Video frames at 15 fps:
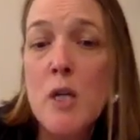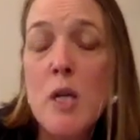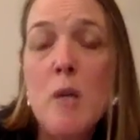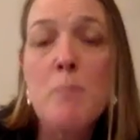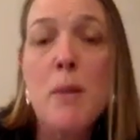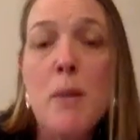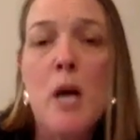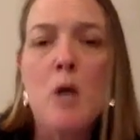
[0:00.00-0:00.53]

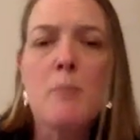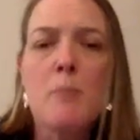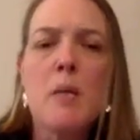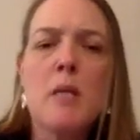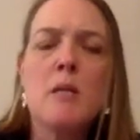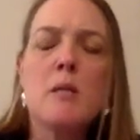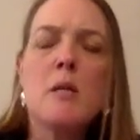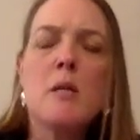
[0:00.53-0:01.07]

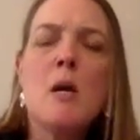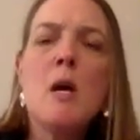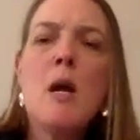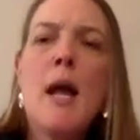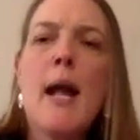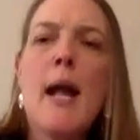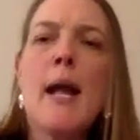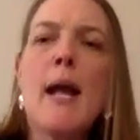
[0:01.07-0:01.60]
impairment.
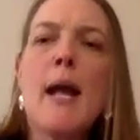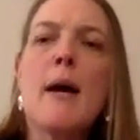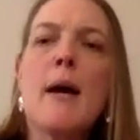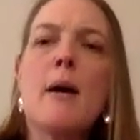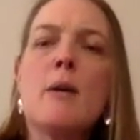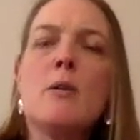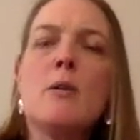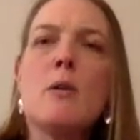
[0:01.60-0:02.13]

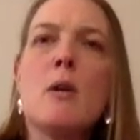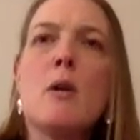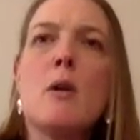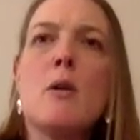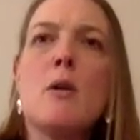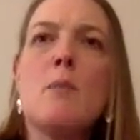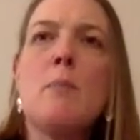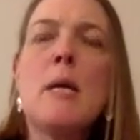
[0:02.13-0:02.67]
And
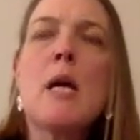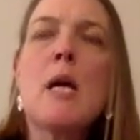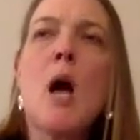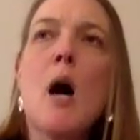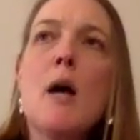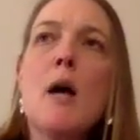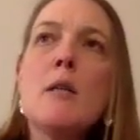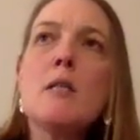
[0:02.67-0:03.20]

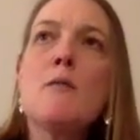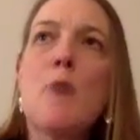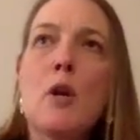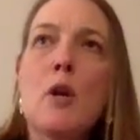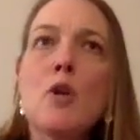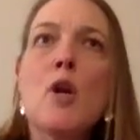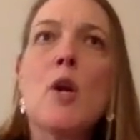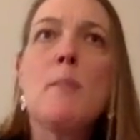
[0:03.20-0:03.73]
because
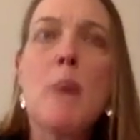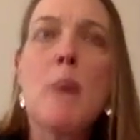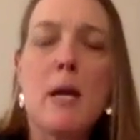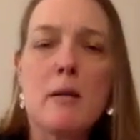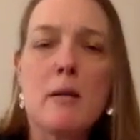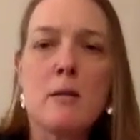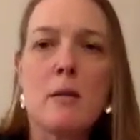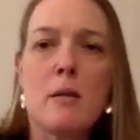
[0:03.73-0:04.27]
veterinary
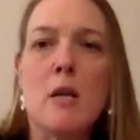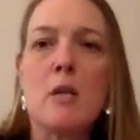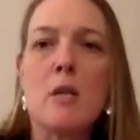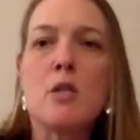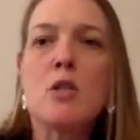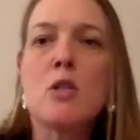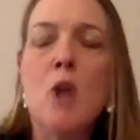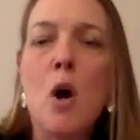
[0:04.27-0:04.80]
medicine
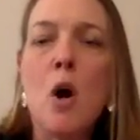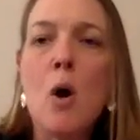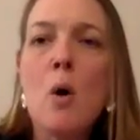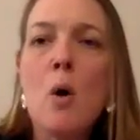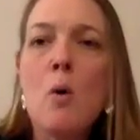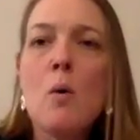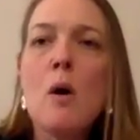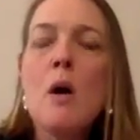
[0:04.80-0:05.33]
is
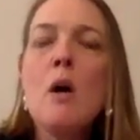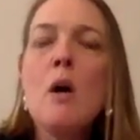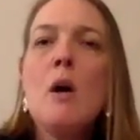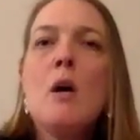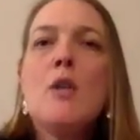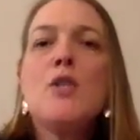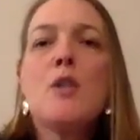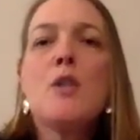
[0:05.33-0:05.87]
so
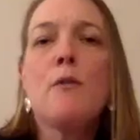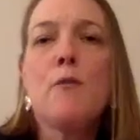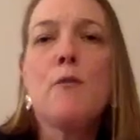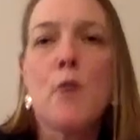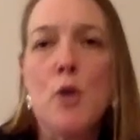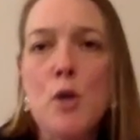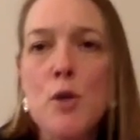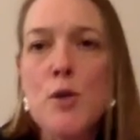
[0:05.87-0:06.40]

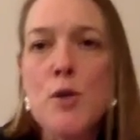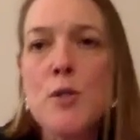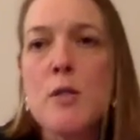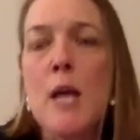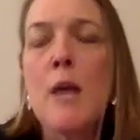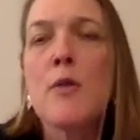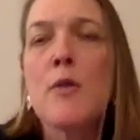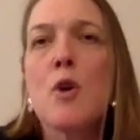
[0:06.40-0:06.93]
diverse
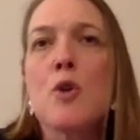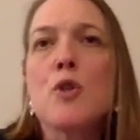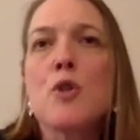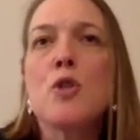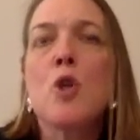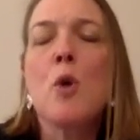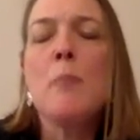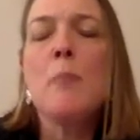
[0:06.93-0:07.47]
and there are
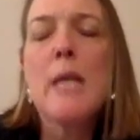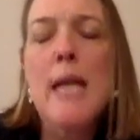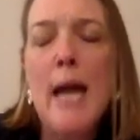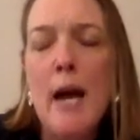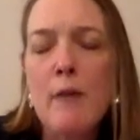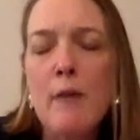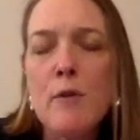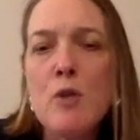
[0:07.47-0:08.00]
so many
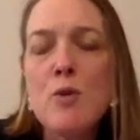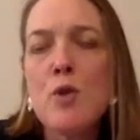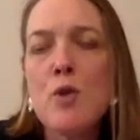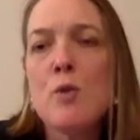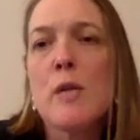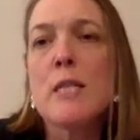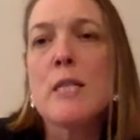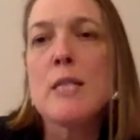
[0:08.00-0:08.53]
avenues you
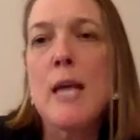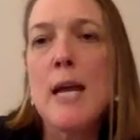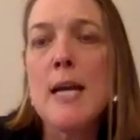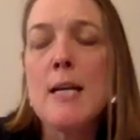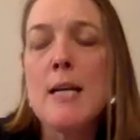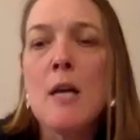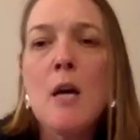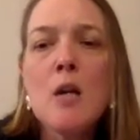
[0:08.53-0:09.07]
can
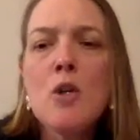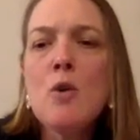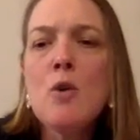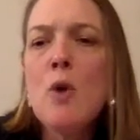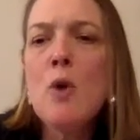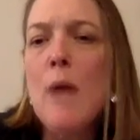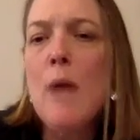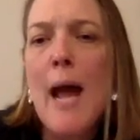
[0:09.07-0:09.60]
take, you
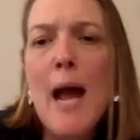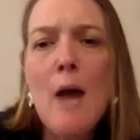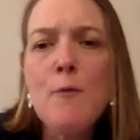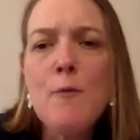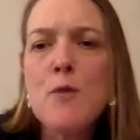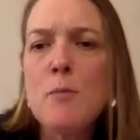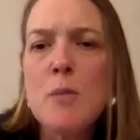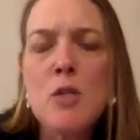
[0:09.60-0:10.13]
don't
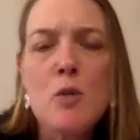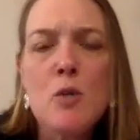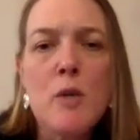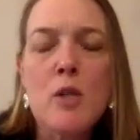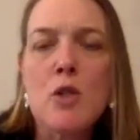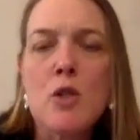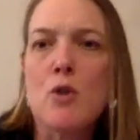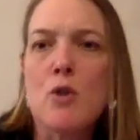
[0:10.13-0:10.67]
have to be
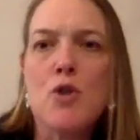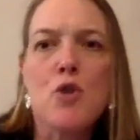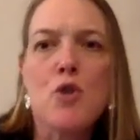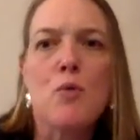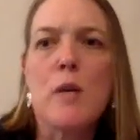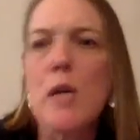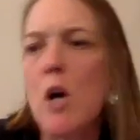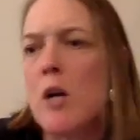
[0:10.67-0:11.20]
doing
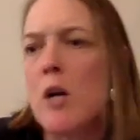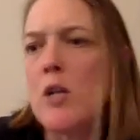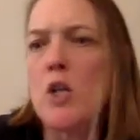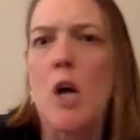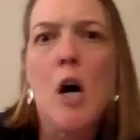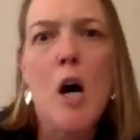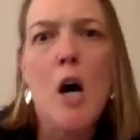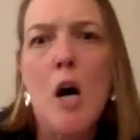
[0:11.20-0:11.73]
surgery on a
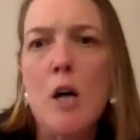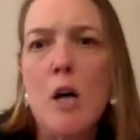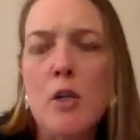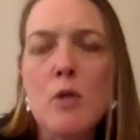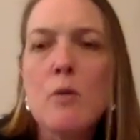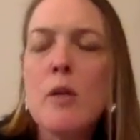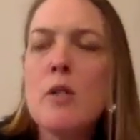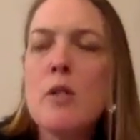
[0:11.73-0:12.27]
dog.
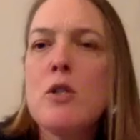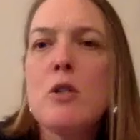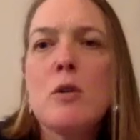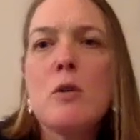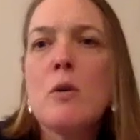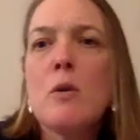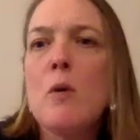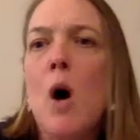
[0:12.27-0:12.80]
You can
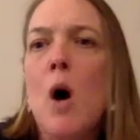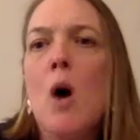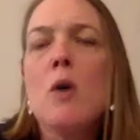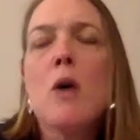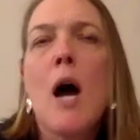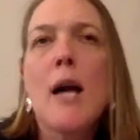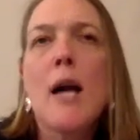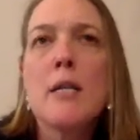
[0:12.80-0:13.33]
do all
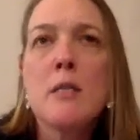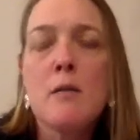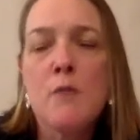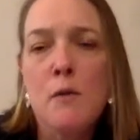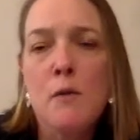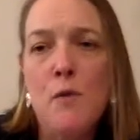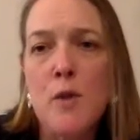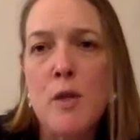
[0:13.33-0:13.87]
kinds of
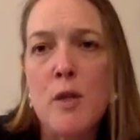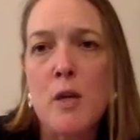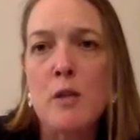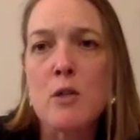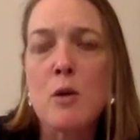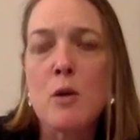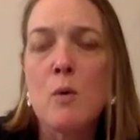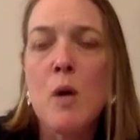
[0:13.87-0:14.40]
different things.
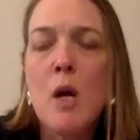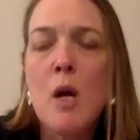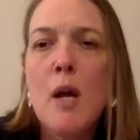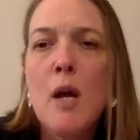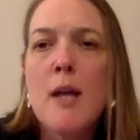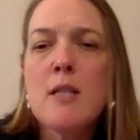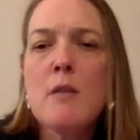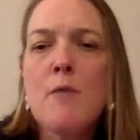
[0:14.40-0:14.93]
So
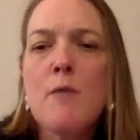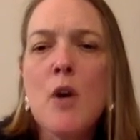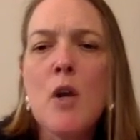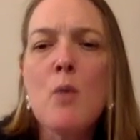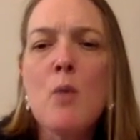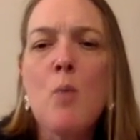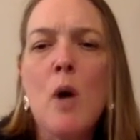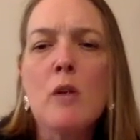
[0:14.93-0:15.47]
it's a
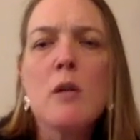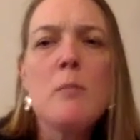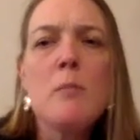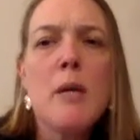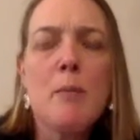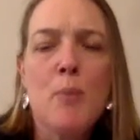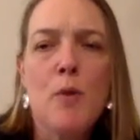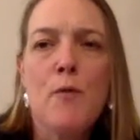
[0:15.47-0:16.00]
very
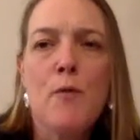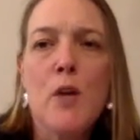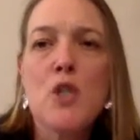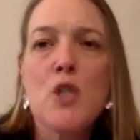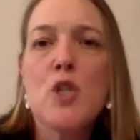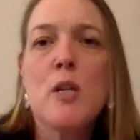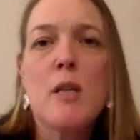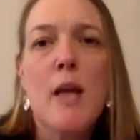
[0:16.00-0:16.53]
welcoming
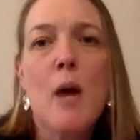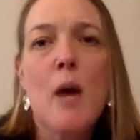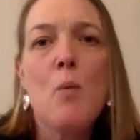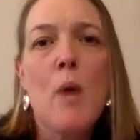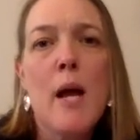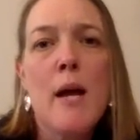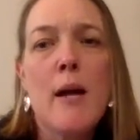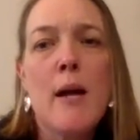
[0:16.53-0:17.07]
profession in that
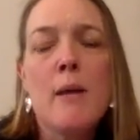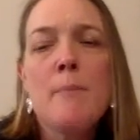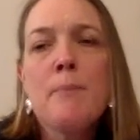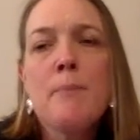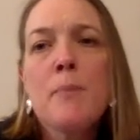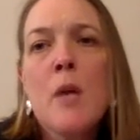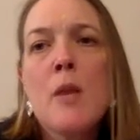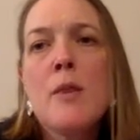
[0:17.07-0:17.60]
way,
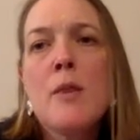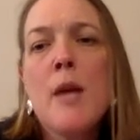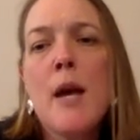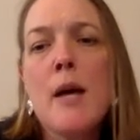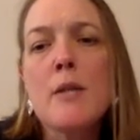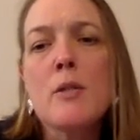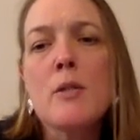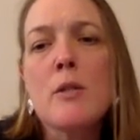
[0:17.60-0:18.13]

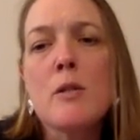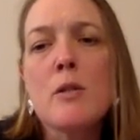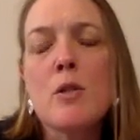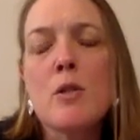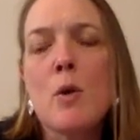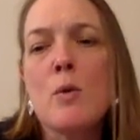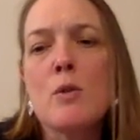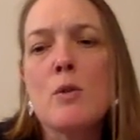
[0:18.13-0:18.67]
that
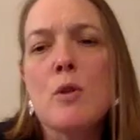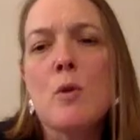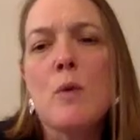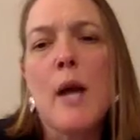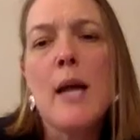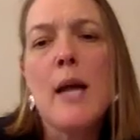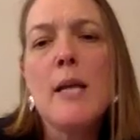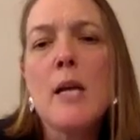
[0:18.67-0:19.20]
so
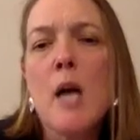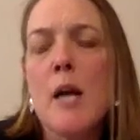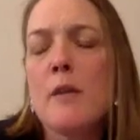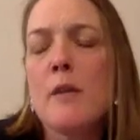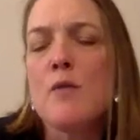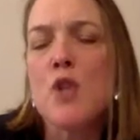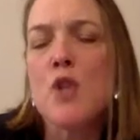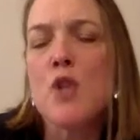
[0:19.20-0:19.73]
any kind
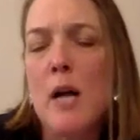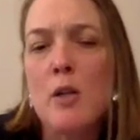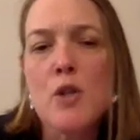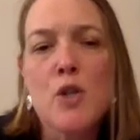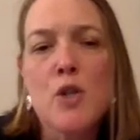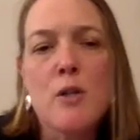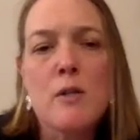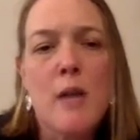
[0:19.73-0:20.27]
of
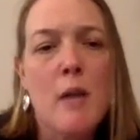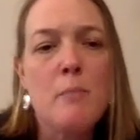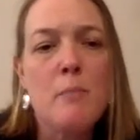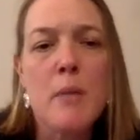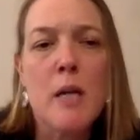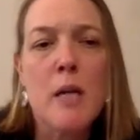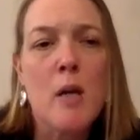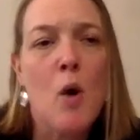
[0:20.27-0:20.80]
challenges can
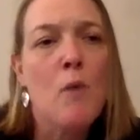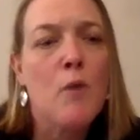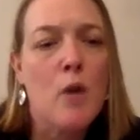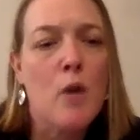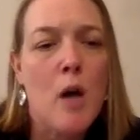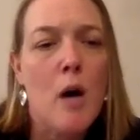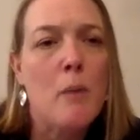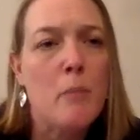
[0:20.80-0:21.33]
be
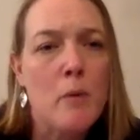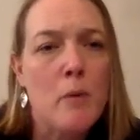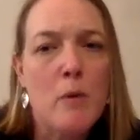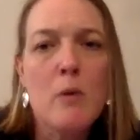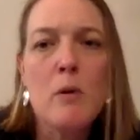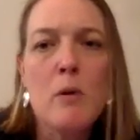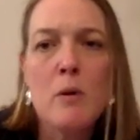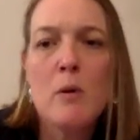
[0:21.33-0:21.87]
overcome.
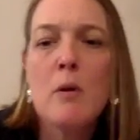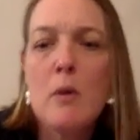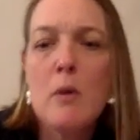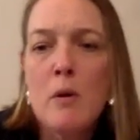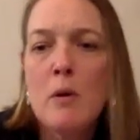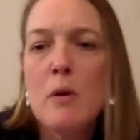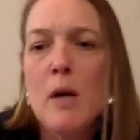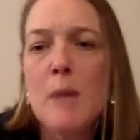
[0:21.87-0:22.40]

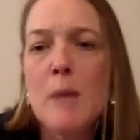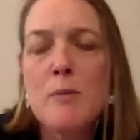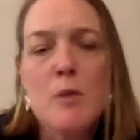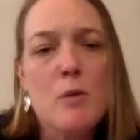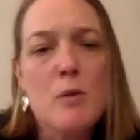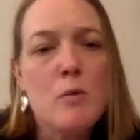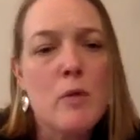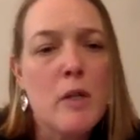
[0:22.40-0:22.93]

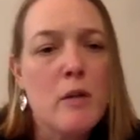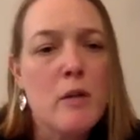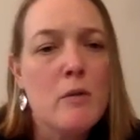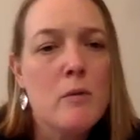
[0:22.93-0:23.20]
Absolutely.